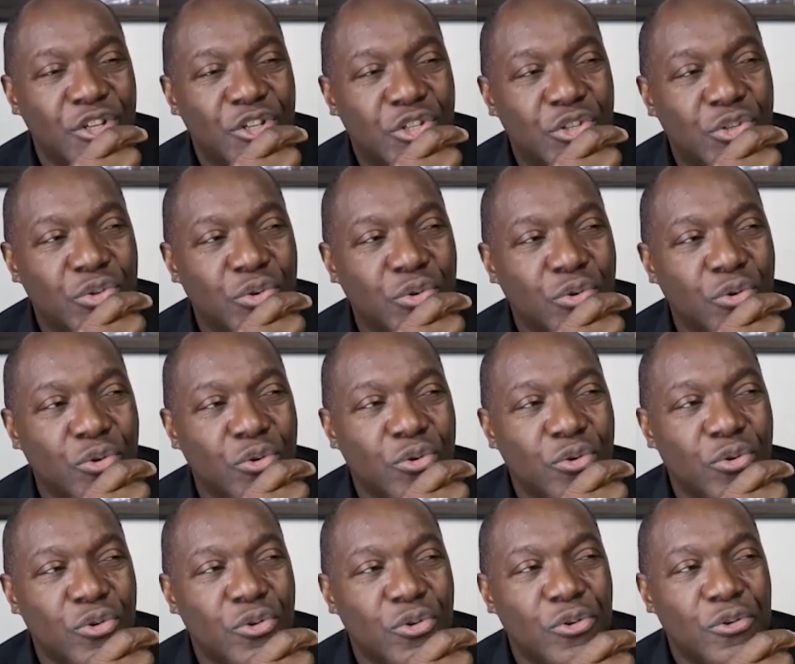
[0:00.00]
to
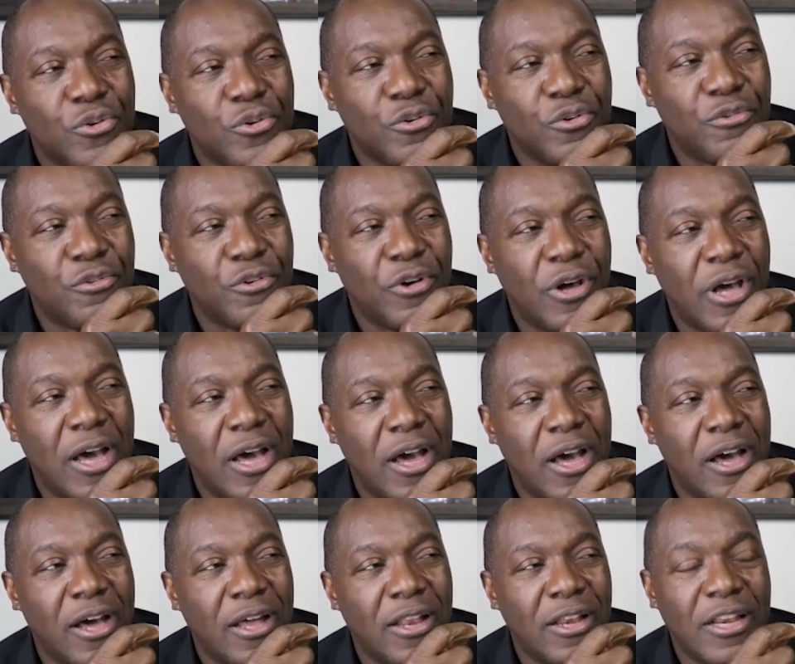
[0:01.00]

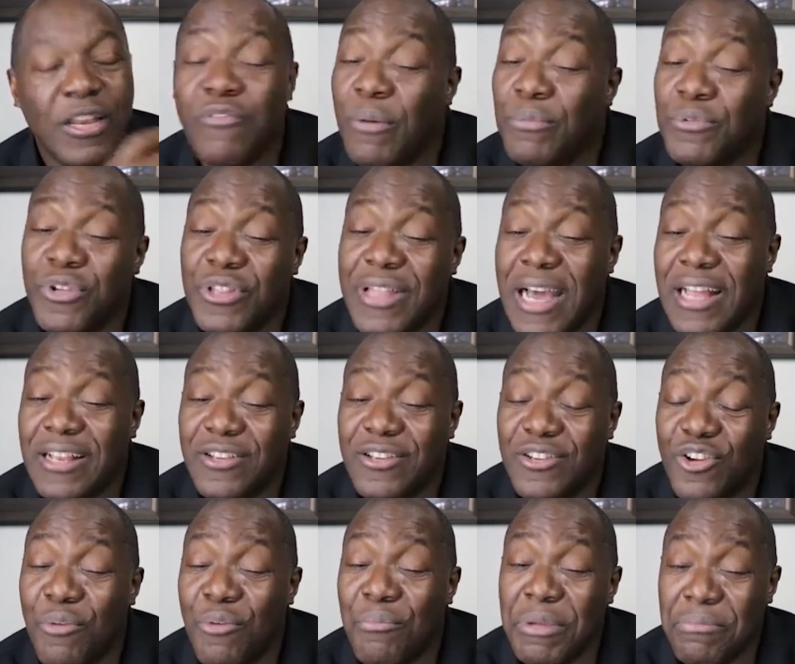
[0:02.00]
uh, live up to that
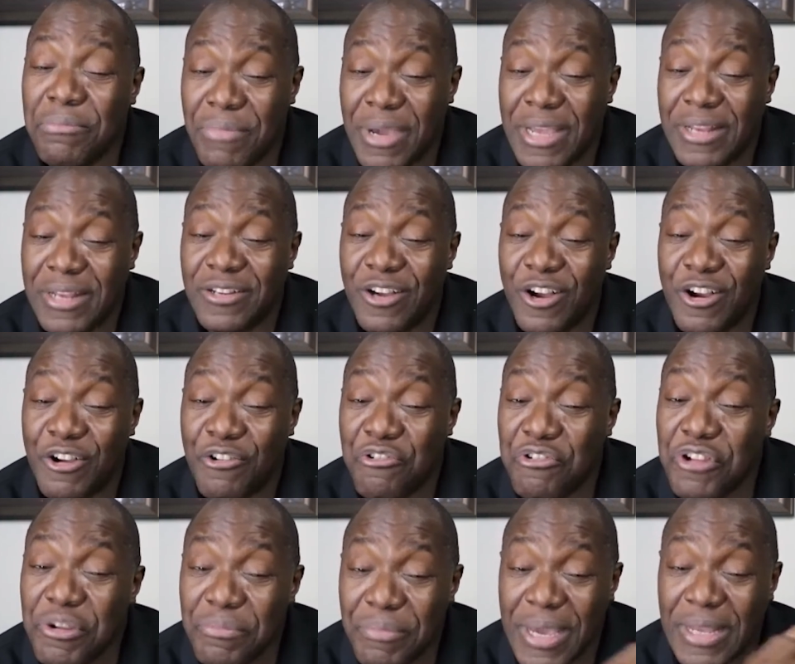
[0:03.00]
commitment or
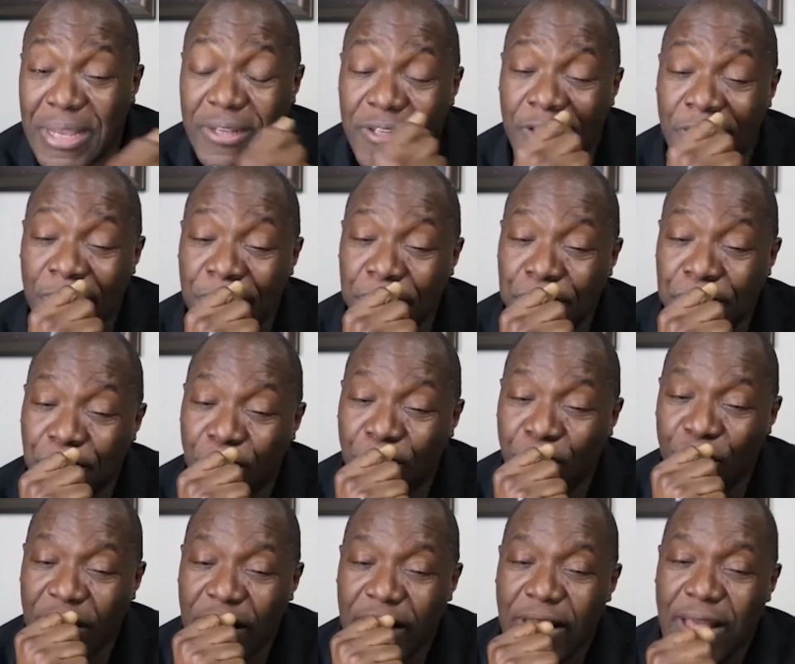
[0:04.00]
agreement, you know,
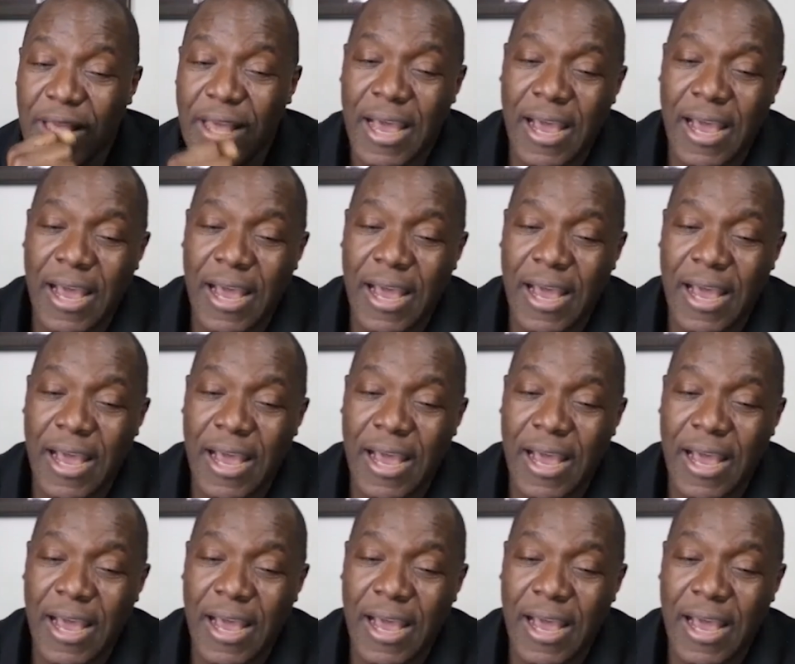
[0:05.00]
mm-hmm.